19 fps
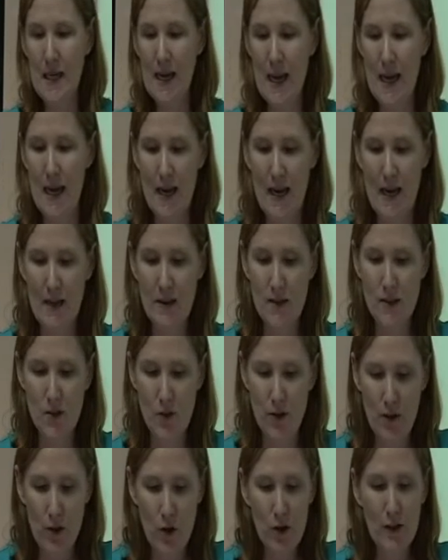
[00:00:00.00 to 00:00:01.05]
And
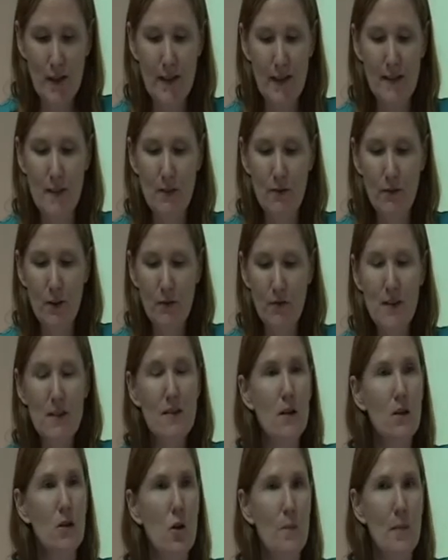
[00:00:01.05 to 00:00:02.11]
during the early
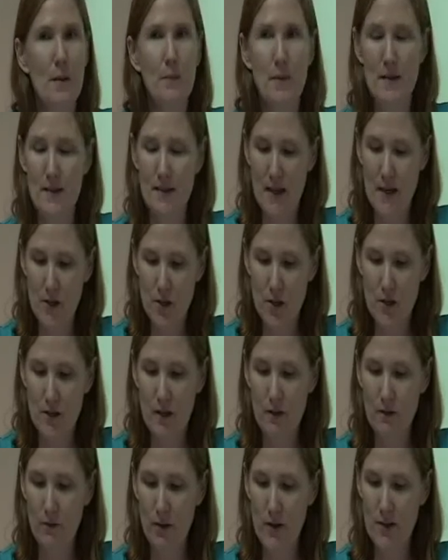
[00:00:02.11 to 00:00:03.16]
1950s, Collomb had been stationed
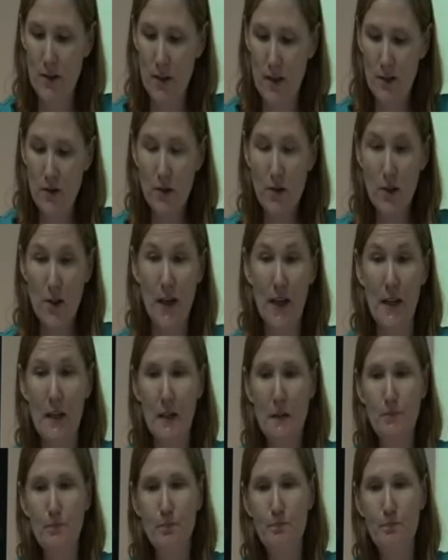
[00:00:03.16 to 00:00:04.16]
in French Indochina.